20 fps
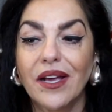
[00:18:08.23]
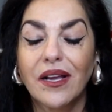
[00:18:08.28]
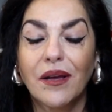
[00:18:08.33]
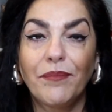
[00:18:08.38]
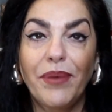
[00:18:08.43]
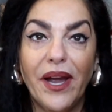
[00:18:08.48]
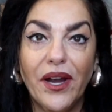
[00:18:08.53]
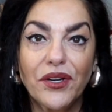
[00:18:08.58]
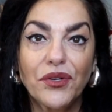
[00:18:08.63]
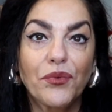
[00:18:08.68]

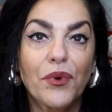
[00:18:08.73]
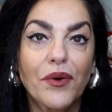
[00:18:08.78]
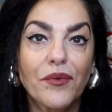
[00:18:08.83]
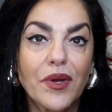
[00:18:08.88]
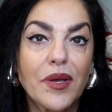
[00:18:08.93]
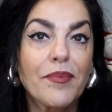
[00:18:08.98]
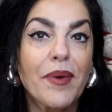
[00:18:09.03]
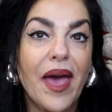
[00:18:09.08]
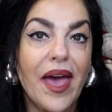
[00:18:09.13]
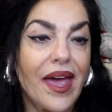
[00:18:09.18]
compared to
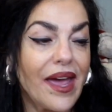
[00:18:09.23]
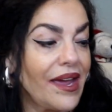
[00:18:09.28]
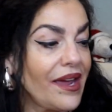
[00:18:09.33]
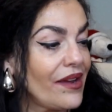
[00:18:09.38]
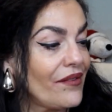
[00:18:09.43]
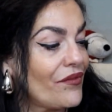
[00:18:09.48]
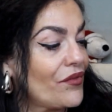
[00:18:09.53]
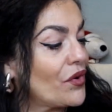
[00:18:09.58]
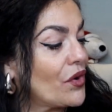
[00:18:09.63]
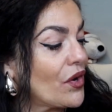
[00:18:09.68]
what we
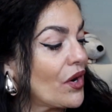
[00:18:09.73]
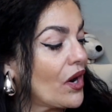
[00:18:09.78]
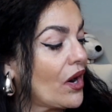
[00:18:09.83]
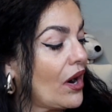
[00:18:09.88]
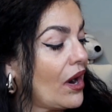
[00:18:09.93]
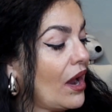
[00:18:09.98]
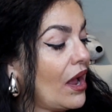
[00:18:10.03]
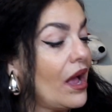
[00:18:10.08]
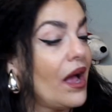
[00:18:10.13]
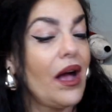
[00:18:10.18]
pay
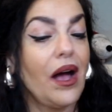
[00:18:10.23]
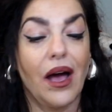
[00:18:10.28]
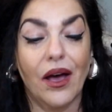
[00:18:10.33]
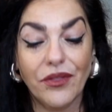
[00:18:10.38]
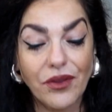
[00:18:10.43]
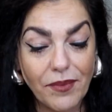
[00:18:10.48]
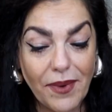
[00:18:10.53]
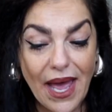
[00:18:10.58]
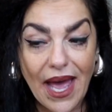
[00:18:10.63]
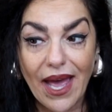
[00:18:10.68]
for
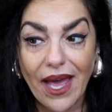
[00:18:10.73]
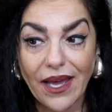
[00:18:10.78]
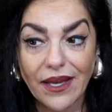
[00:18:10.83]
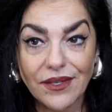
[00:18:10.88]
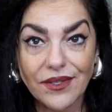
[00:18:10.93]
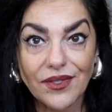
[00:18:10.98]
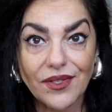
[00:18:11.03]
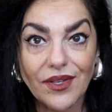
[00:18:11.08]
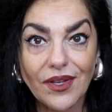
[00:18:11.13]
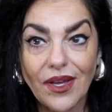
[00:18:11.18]
other
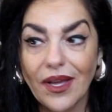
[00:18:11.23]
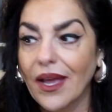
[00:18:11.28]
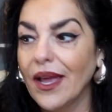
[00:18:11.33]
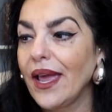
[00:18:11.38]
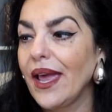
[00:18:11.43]
bags,